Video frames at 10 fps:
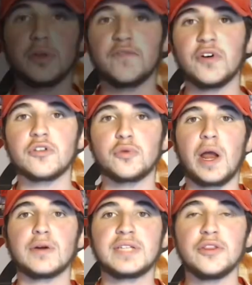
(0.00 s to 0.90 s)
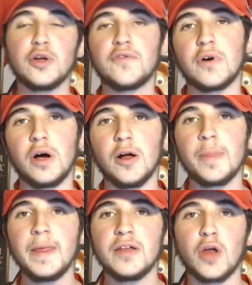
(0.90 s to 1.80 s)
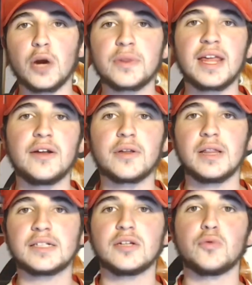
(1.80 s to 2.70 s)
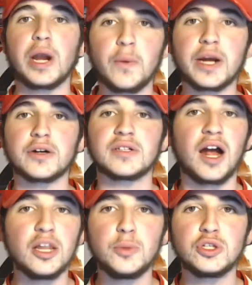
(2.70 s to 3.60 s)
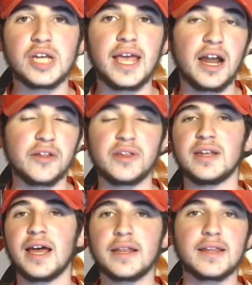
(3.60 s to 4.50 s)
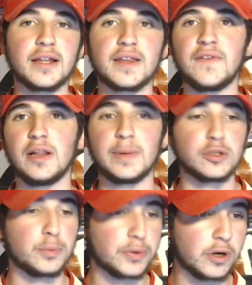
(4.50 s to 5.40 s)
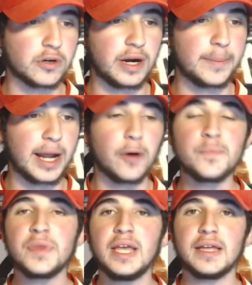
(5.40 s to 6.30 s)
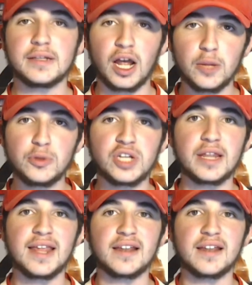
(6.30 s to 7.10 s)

first round, 10th overall, the Ottawa Senators selected right winger Tyler Boucher out of the United States Developmental Program. Now, Tyler Boucher stands